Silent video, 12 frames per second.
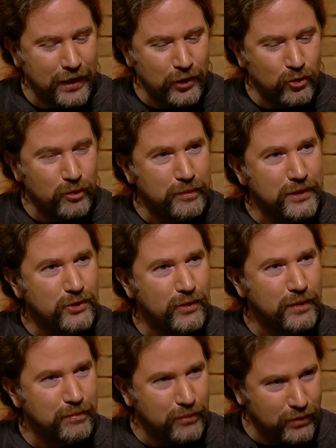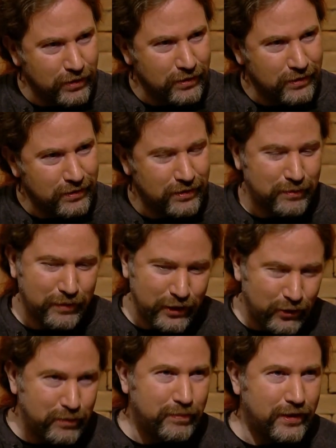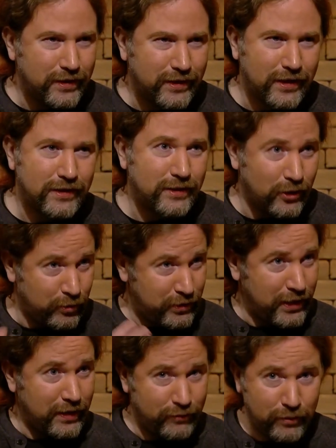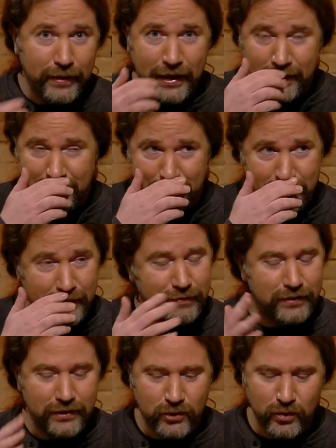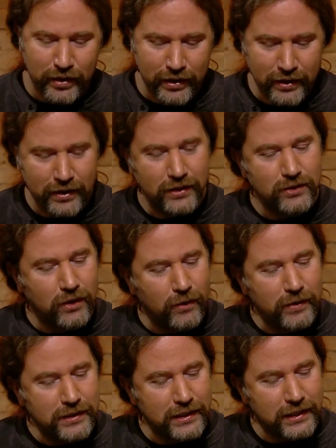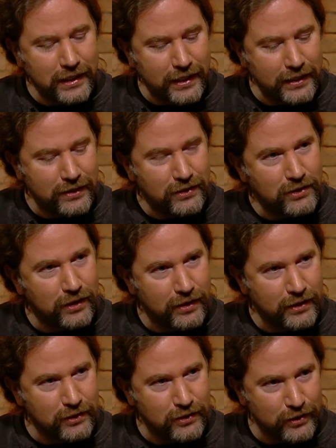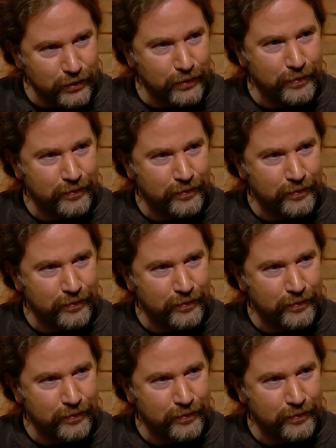I know we'll be doing more on my own podcast. I hope to have you back on MTV as well. It's always a delight talking to you.